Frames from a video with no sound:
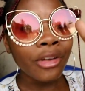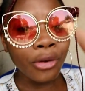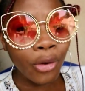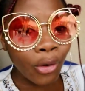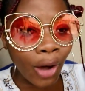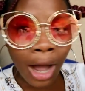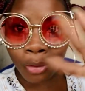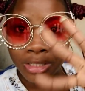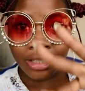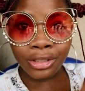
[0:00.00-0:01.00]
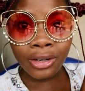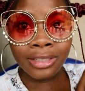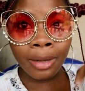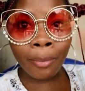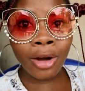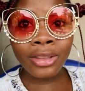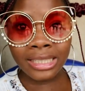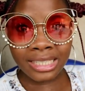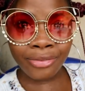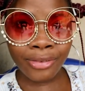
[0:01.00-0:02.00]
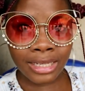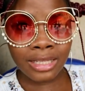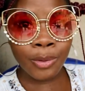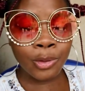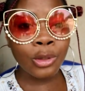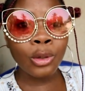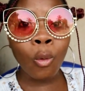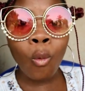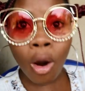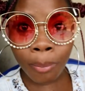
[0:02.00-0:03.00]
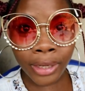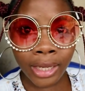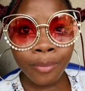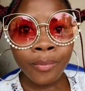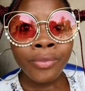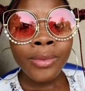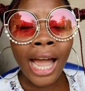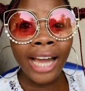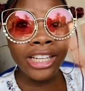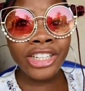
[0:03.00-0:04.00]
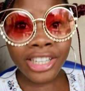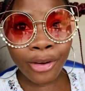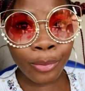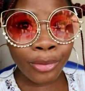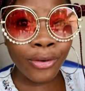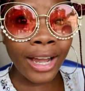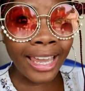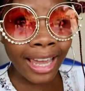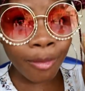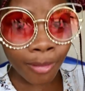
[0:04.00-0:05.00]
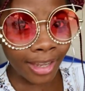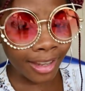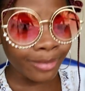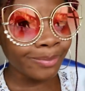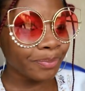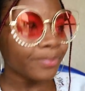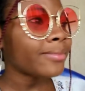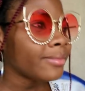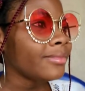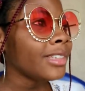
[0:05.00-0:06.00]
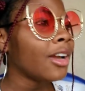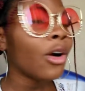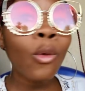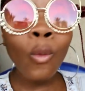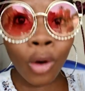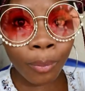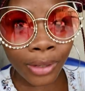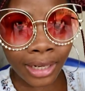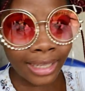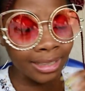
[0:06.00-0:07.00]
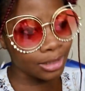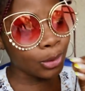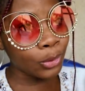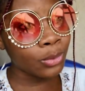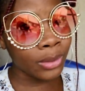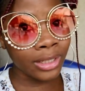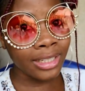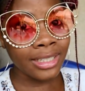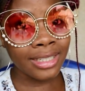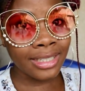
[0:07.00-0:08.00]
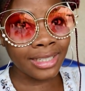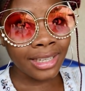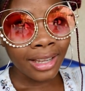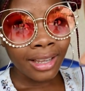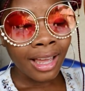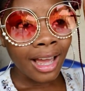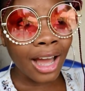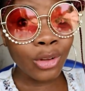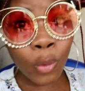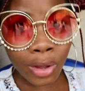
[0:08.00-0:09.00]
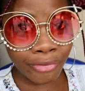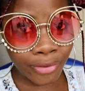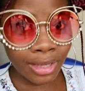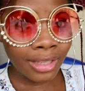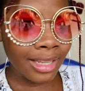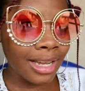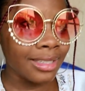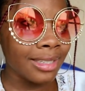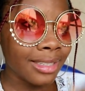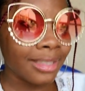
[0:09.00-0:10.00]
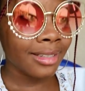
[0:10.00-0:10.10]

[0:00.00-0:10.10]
You know, I was ignorant about the difference between Nkwobi and Ishewu before I came here. Nkwobi, like they told me, is Anuefi, that's